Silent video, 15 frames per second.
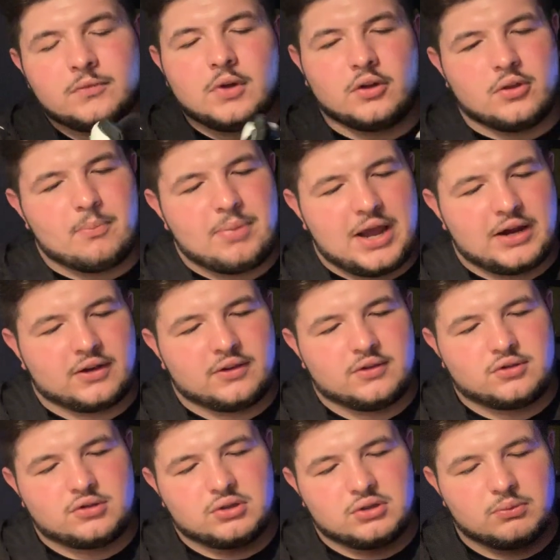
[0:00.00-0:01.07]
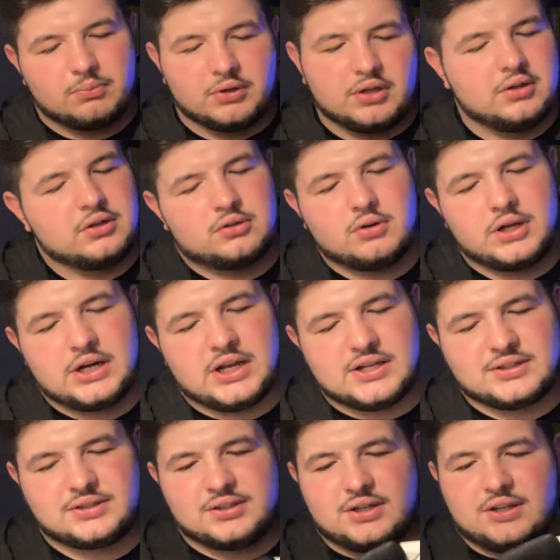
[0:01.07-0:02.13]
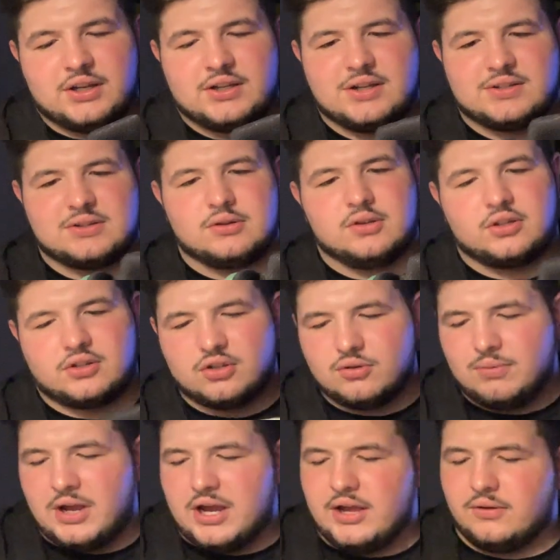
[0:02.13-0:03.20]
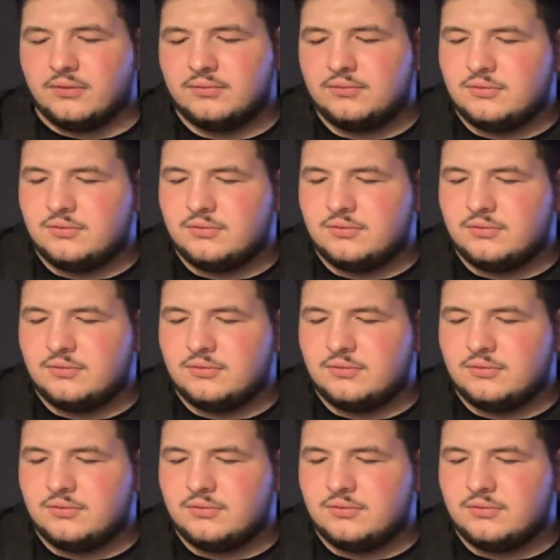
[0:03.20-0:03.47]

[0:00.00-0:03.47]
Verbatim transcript: on the back of the shoe but quite honestly it doesn't look too bad